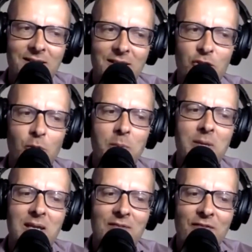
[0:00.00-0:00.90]
And should we
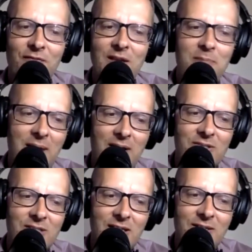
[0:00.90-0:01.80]
be giving feedback
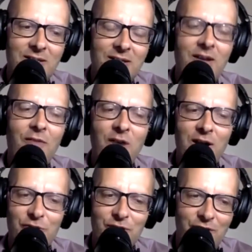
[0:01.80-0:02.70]
and saying, I've
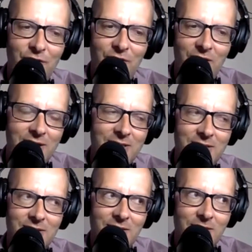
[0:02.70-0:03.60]
asked his advice,